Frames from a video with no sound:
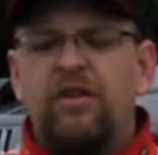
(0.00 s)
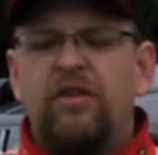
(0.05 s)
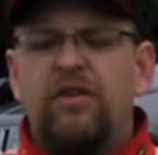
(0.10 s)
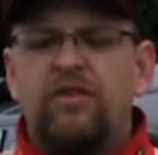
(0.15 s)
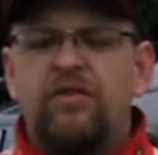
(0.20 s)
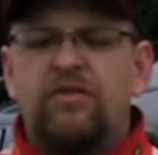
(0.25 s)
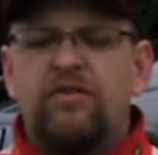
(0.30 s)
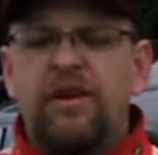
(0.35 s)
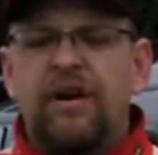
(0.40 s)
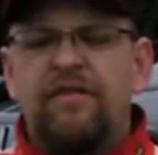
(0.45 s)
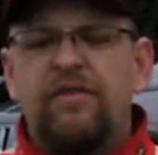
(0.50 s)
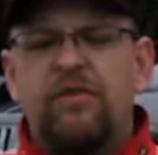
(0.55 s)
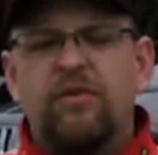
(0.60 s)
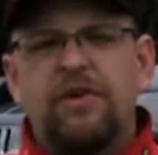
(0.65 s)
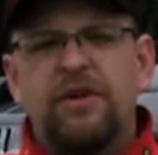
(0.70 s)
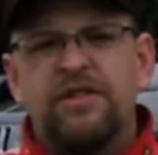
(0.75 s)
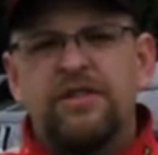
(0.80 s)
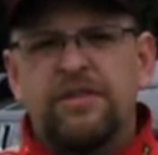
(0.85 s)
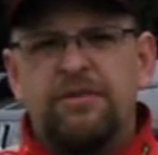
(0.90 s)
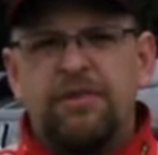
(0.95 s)
The driver
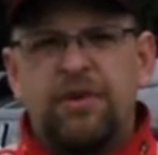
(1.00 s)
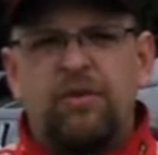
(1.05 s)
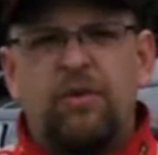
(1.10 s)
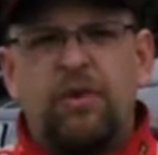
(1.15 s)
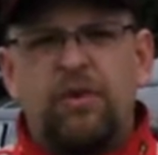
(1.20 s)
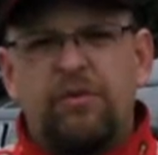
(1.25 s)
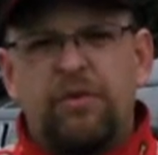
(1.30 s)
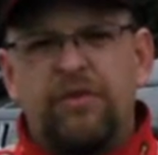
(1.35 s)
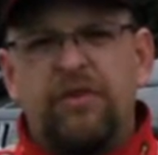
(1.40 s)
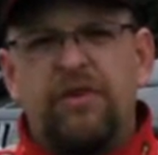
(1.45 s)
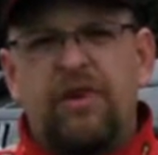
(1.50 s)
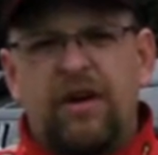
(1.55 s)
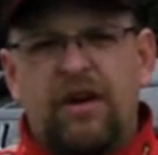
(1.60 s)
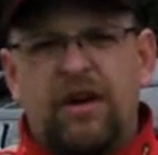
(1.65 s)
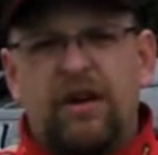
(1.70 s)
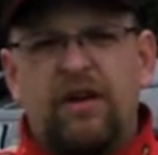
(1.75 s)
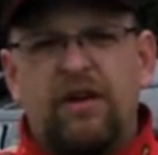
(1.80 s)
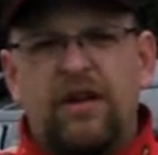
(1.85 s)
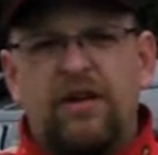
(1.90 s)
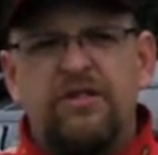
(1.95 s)
wants to be one with the
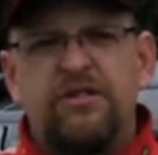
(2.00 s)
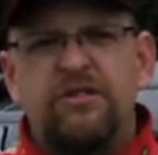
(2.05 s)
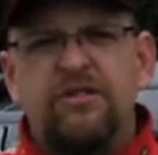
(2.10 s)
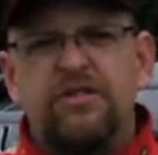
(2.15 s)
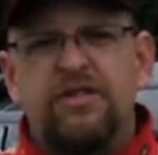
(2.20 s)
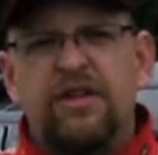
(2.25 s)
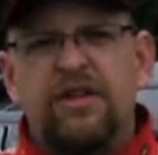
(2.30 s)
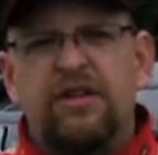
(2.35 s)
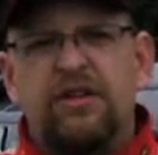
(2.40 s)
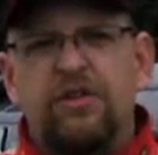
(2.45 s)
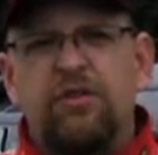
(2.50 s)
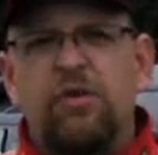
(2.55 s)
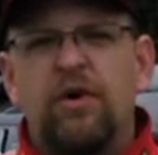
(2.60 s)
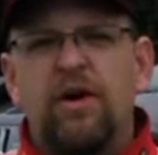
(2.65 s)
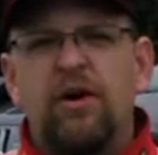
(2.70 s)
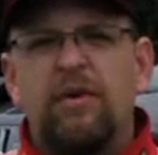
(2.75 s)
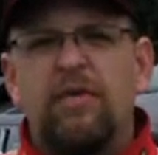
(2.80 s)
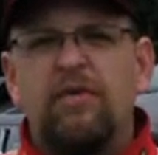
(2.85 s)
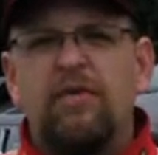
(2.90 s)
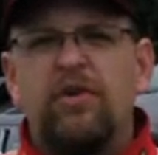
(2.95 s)
car. As you said, you
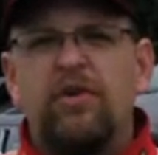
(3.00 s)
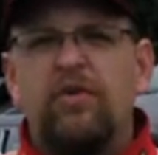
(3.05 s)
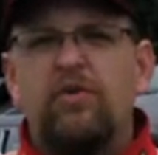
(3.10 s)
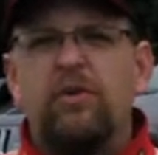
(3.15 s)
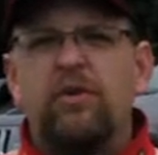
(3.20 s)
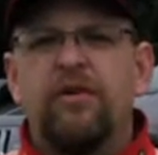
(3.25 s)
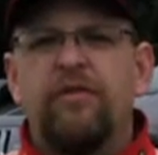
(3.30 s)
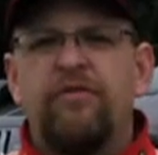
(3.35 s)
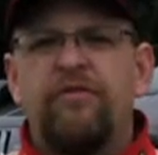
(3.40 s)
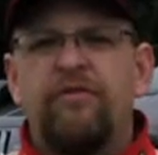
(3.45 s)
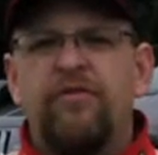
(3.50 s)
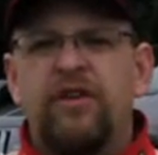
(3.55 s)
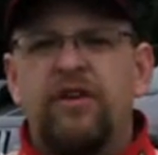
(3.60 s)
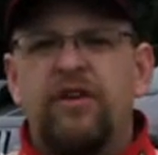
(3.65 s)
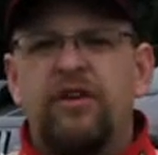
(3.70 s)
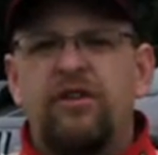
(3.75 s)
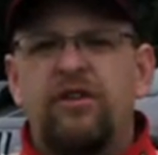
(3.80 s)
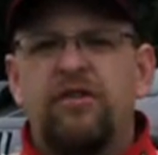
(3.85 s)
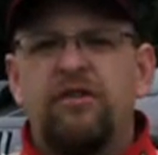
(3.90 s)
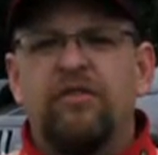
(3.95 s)
want to
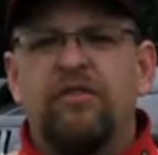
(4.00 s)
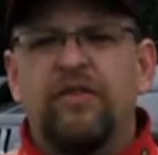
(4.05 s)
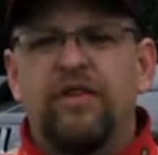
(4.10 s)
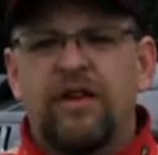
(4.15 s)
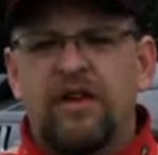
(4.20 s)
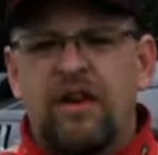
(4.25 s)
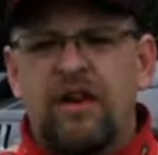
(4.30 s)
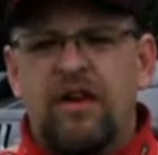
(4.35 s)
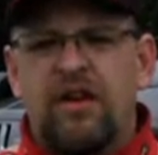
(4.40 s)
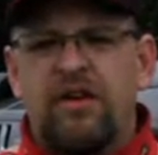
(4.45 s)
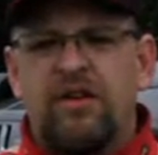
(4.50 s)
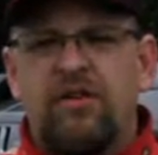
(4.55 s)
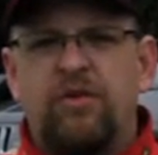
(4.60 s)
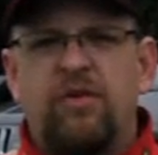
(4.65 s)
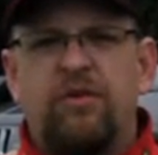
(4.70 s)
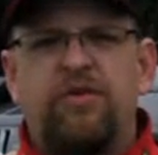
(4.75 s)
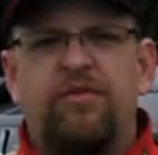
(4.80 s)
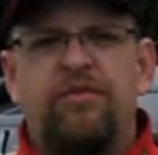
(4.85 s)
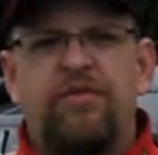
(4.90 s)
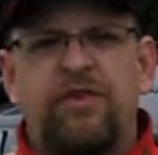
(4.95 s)
feel the car. You
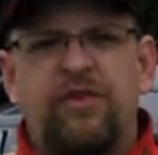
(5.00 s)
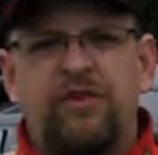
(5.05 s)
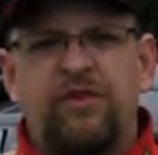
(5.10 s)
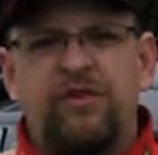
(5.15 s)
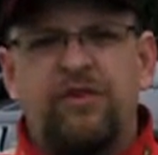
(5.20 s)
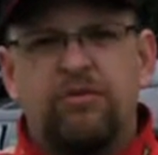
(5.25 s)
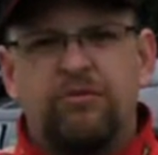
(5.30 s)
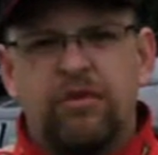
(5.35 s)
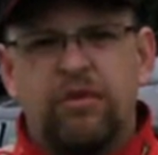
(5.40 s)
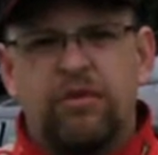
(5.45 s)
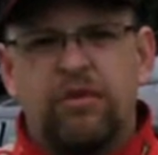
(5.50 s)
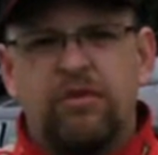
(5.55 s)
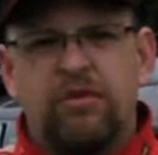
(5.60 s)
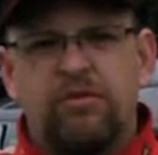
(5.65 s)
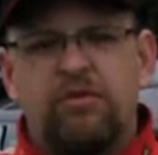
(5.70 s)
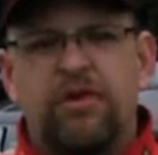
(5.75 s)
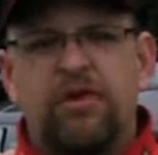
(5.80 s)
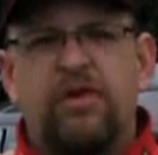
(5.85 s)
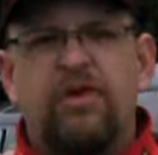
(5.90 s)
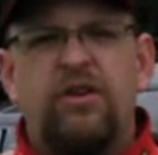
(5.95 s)
want to feel the road.
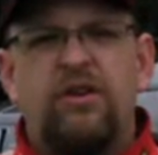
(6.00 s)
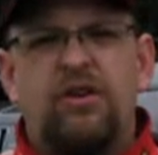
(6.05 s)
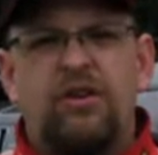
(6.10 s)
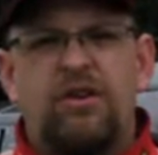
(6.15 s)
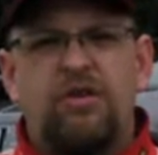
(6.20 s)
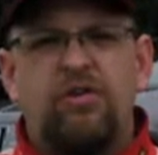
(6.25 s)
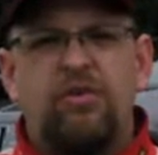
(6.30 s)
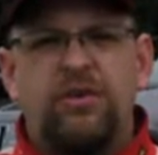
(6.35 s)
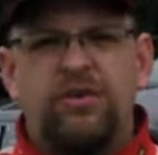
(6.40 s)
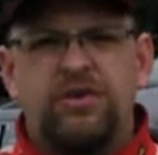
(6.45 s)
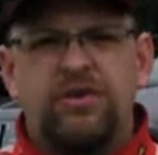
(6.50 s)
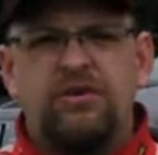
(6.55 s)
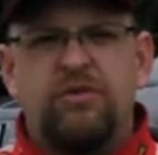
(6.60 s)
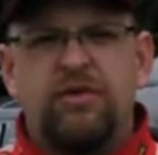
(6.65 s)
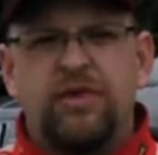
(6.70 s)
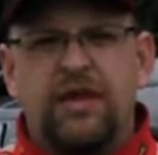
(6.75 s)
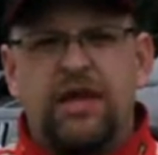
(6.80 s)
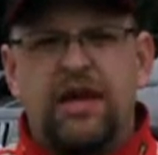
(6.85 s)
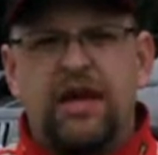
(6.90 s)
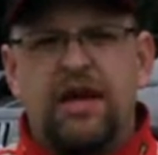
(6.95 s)
You want to know what's
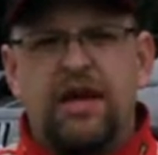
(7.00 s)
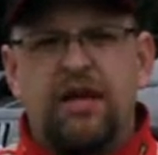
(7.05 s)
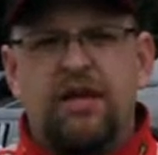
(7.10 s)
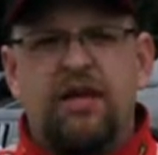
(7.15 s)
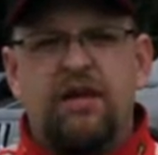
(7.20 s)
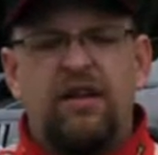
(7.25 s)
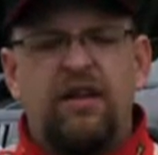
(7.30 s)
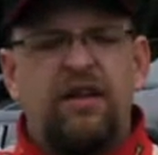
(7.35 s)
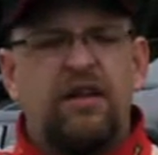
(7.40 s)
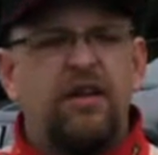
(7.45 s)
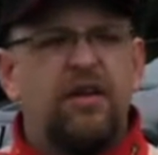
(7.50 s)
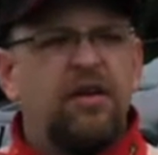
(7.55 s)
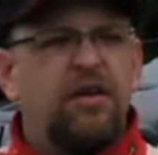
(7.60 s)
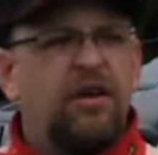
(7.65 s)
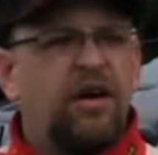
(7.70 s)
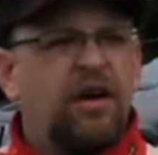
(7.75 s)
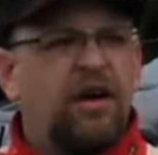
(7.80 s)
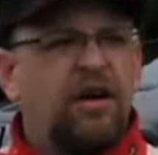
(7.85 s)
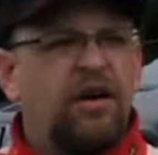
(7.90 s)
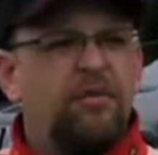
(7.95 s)
going on.
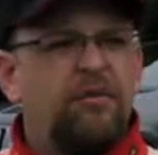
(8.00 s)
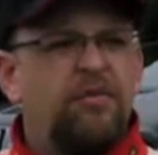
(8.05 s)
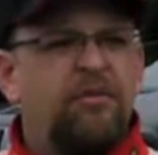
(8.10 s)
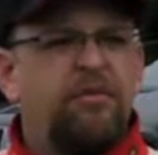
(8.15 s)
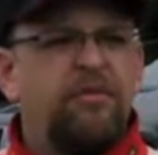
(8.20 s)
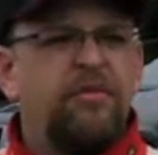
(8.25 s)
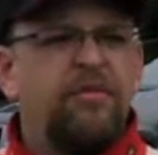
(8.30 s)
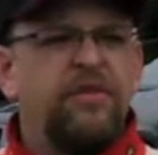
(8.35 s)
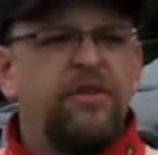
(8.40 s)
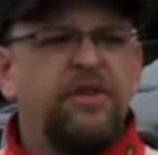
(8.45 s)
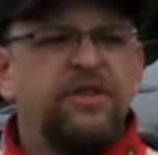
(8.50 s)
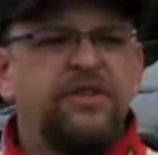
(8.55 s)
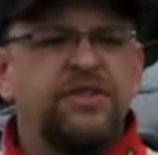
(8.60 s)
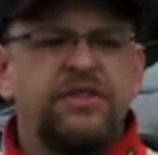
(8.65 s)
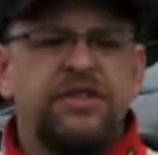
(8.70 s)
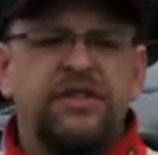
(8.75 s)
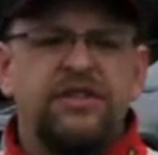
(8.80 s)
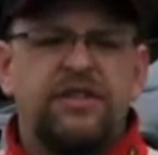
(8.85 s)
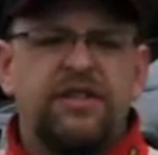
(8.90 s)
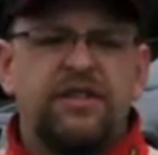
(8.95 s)
The
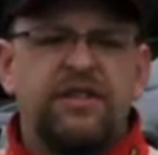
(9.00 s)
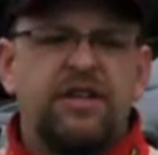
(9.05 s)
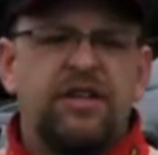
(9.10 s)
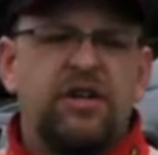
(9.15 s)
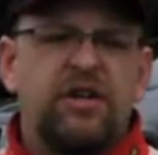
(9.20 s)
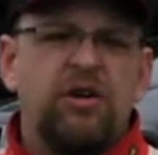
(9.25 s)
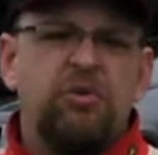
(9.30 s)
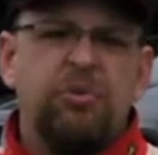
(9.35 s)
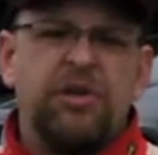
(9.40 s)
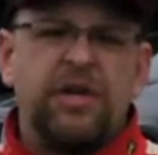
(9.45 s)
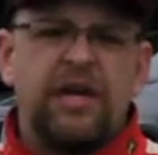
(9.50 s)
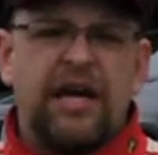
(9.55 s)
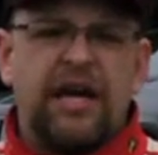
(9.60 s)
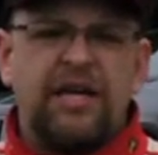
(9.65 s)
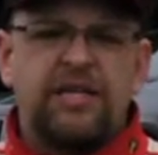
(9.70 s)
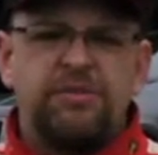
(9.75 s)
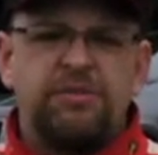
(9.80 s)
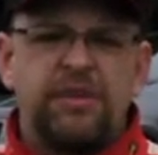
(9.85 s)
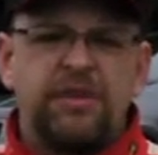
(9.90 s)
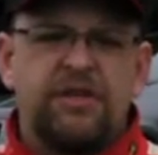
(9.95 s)
seats, I think, are a big
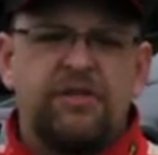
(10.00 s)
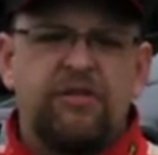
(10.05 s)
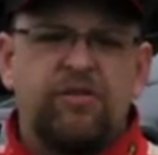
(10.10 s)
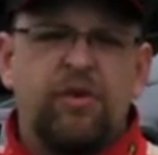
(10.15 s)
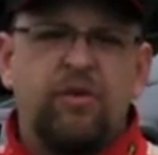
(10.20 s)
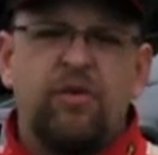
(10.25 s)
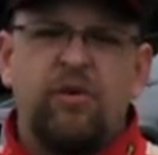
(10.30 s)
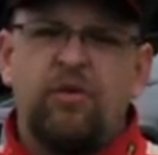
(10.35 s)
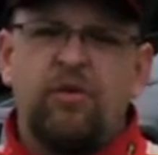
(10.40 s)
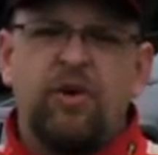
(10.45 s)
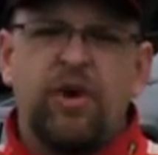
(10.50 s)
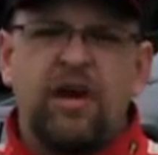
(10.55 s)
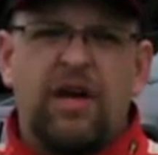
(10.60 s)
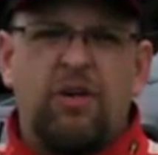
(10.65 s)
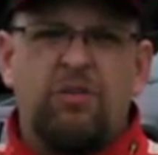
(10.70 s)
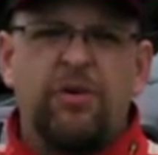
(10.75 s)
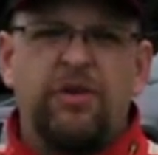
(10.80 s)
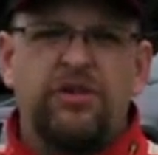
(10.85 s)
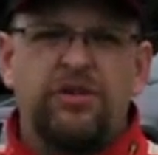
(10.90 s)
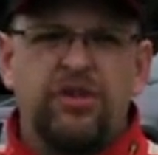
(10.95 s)
aspect of what
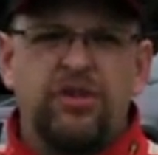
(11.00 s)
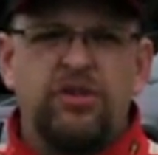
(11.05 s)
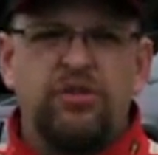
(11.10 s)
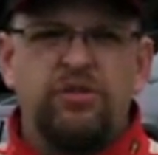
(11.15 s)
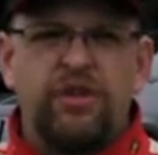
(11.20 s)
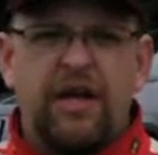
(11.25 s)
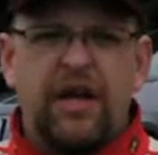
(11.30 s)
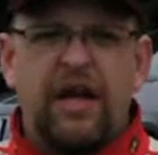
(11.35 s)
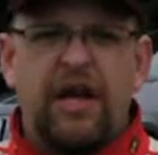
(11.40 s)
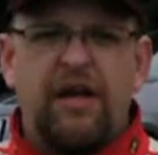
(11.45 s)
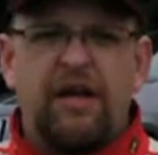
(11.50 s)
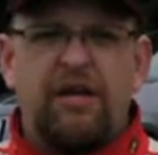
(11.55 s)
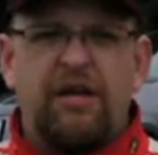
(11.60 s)
help us do that.